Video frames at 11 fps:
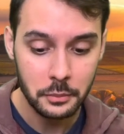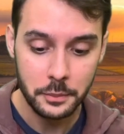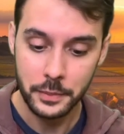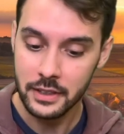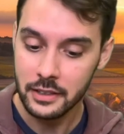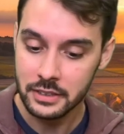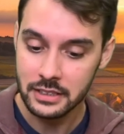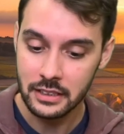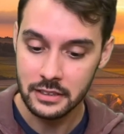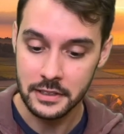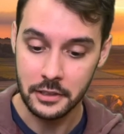But there was
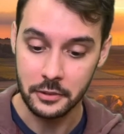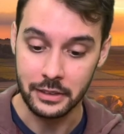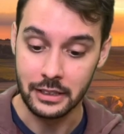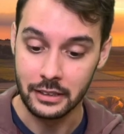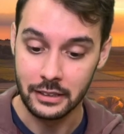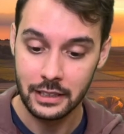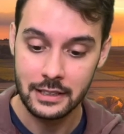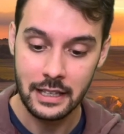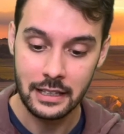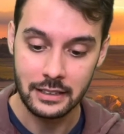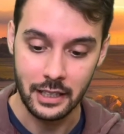nothing green at
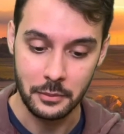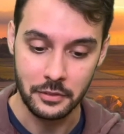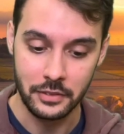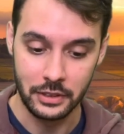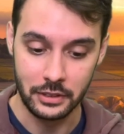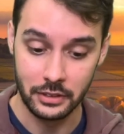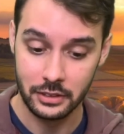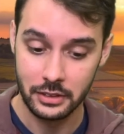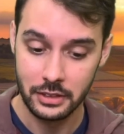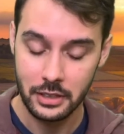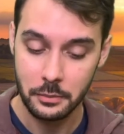that time of year,
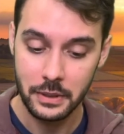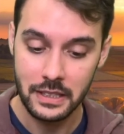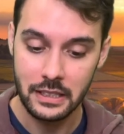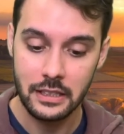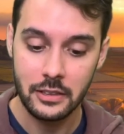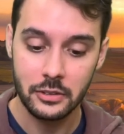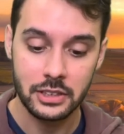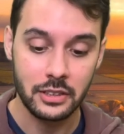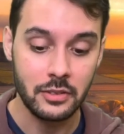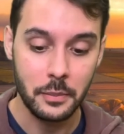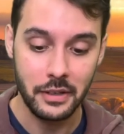but the needles
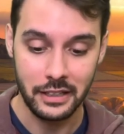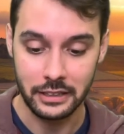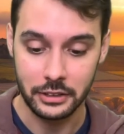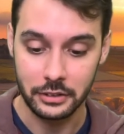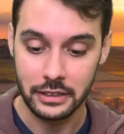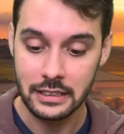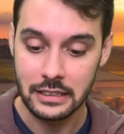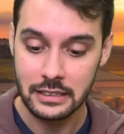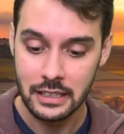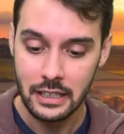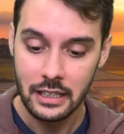on the pine trees
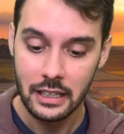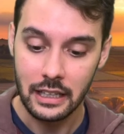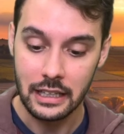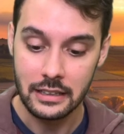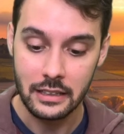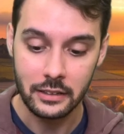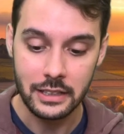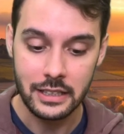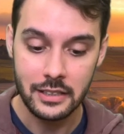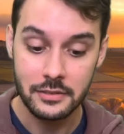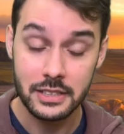and the
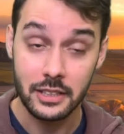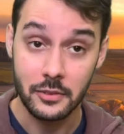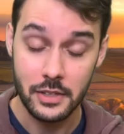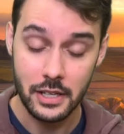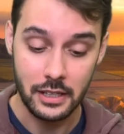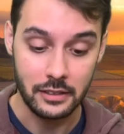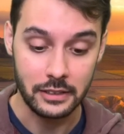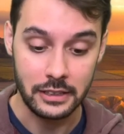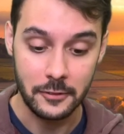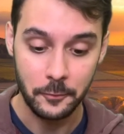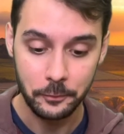leaves on the
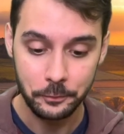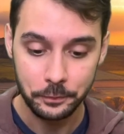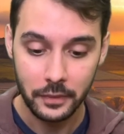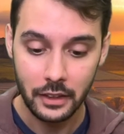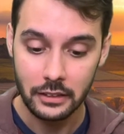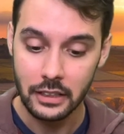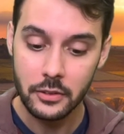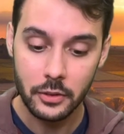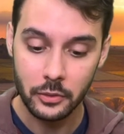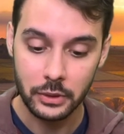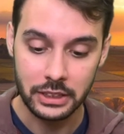holly, neither
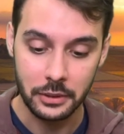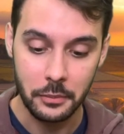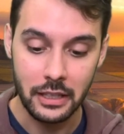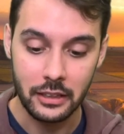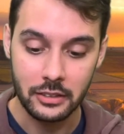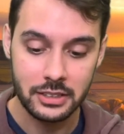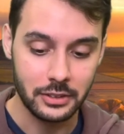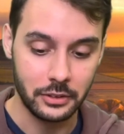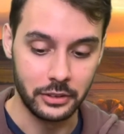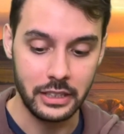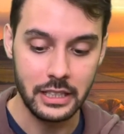of which a mouse,
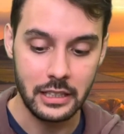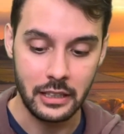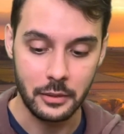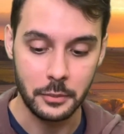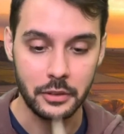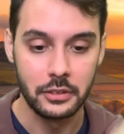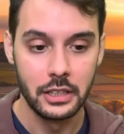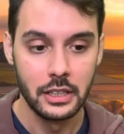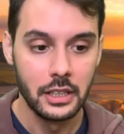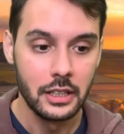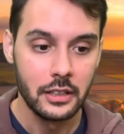or any animal,
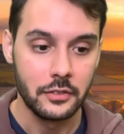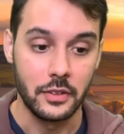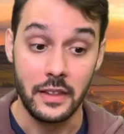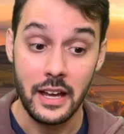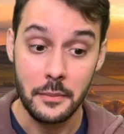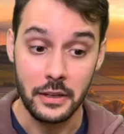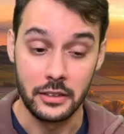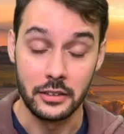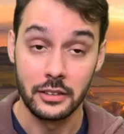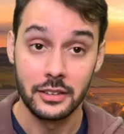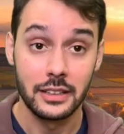for that
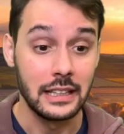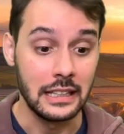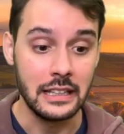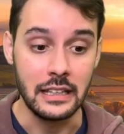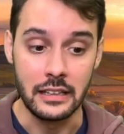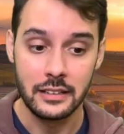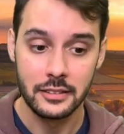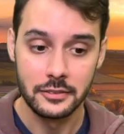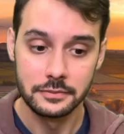matter, can eat.